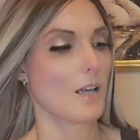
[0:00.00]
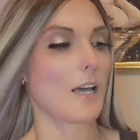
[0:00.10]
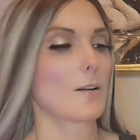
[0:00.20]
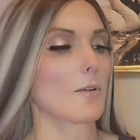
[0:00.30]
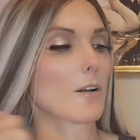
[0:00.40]

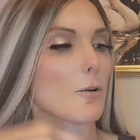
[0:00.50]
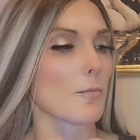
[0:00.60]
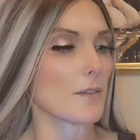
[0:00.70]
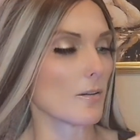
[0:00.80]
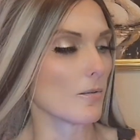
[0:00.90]
I don't want to
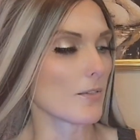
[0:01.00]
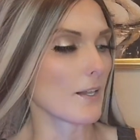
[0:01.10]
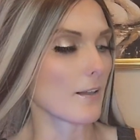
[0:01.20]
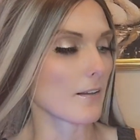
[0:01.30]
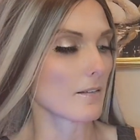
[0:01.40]
open the whole
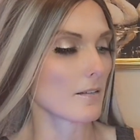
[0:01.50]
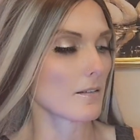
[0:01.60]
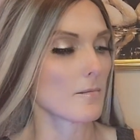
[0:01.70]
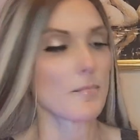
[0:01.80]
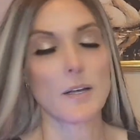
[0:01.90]
thing,
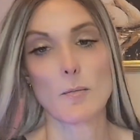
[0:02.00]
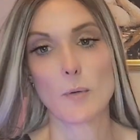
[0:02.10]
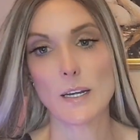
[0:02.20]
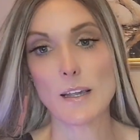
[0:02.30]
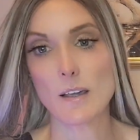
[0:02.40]
but
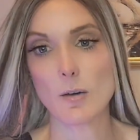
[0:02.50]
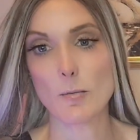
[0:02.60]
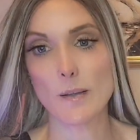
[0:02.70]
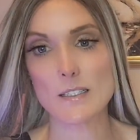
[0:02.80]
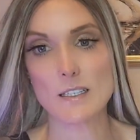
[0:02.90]
when he
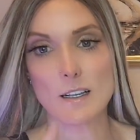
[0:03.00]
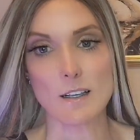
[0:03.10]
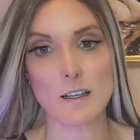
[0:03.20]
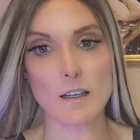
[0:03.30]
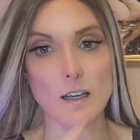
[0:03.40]
opens
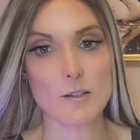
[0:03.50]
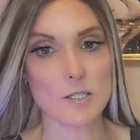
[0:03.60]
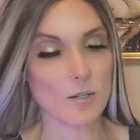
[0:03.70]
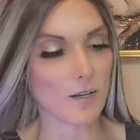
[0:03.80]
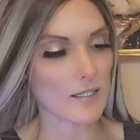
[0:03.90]
it, I'll
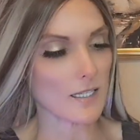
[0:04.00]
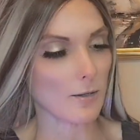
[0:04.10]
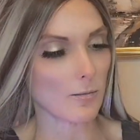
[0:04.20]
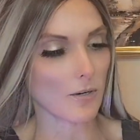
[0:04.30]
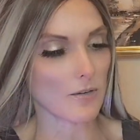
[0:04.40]
show you guys
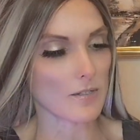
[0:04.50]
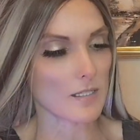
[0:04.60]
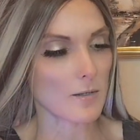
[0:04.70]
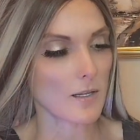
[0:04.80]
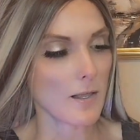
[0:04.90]
how it works.